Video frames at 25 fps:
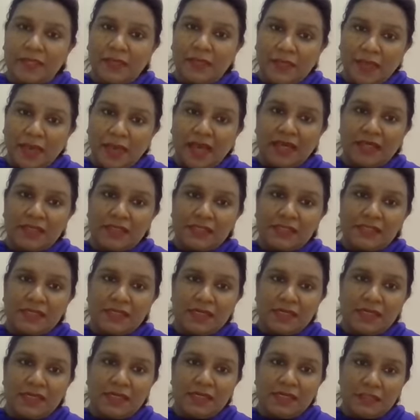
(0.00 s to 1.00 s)
Yes,
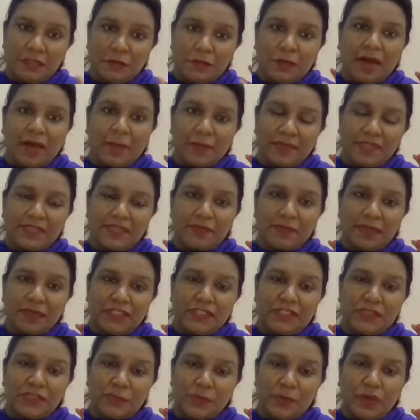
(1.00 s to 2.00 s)
the map is a
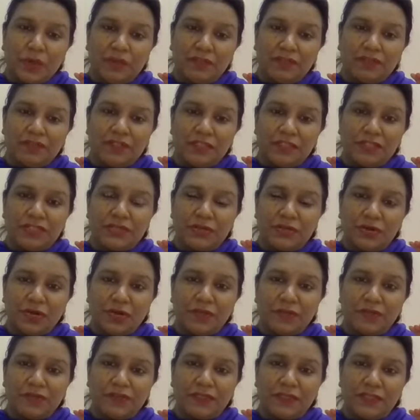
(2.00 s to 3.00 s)
much smaller version
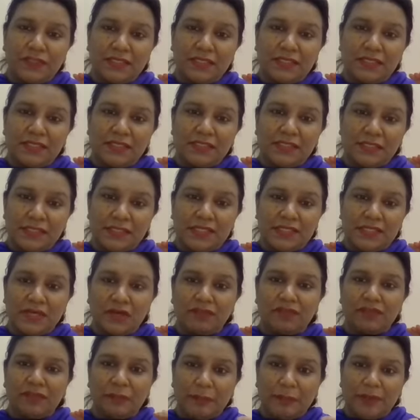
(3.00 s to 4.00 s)
of the city,
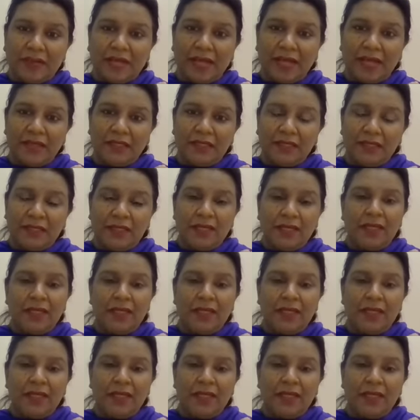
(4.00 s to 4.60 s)
of the plan.